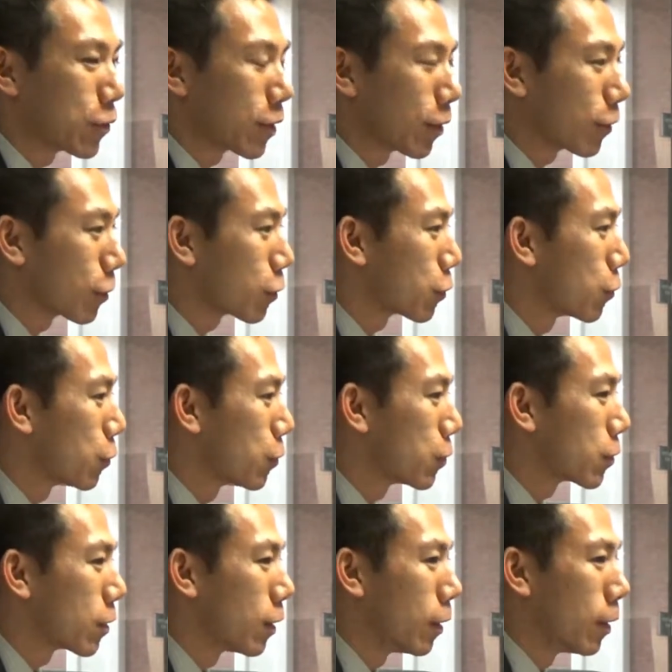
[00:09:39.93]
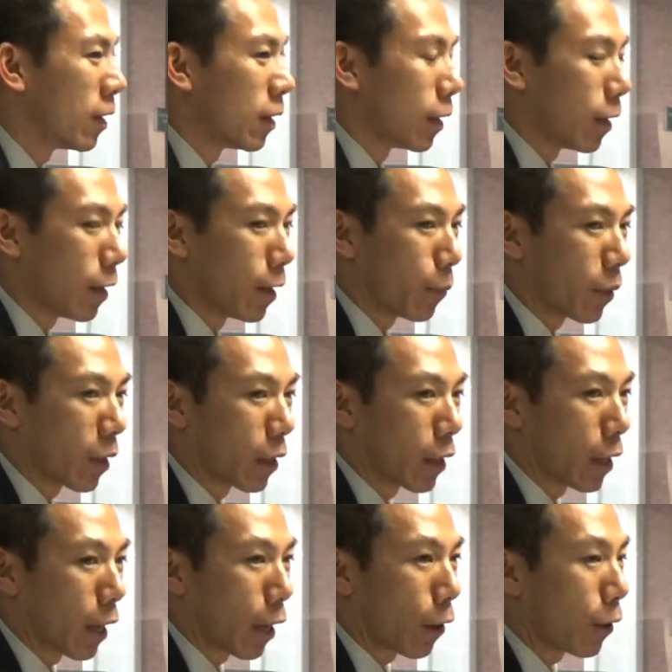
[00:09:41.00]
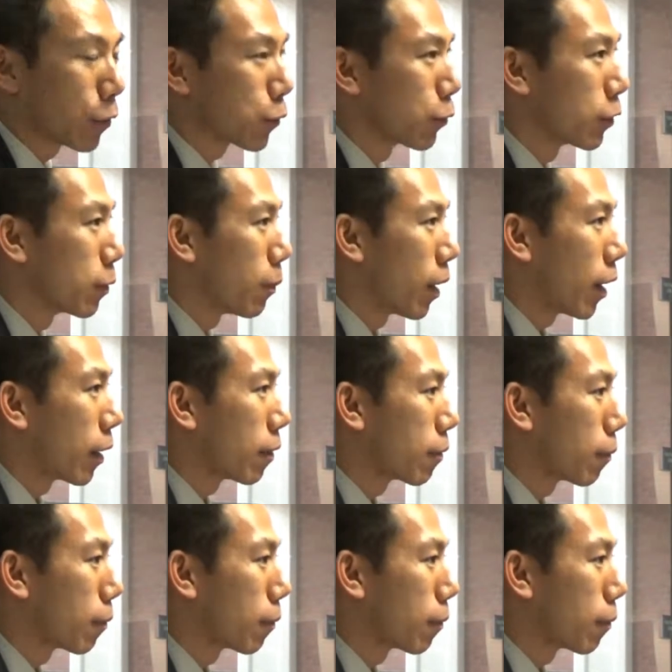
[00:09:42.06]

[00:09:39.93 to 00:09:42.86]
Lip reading: selling shoes, and then I also did my